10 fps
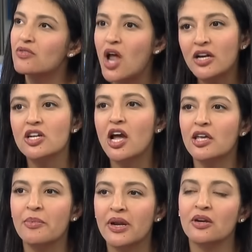not
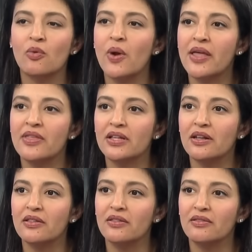talking about it in a way that
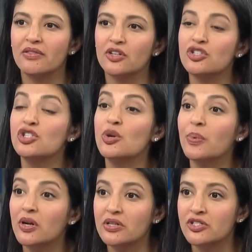they're
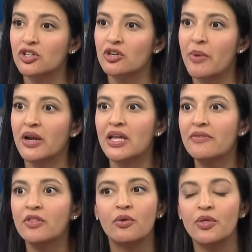super concerned about it,
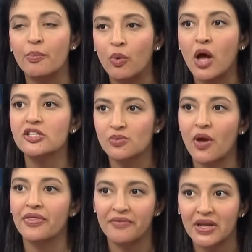even though the broad
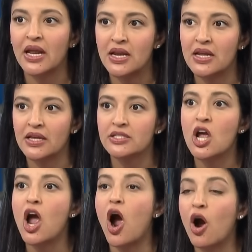swath of Canadians
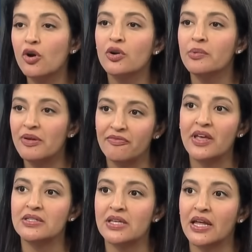are going to be
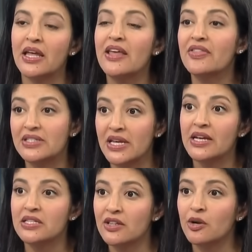facing this
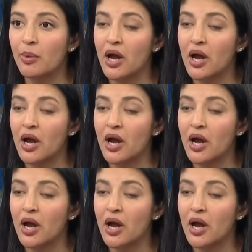hit to their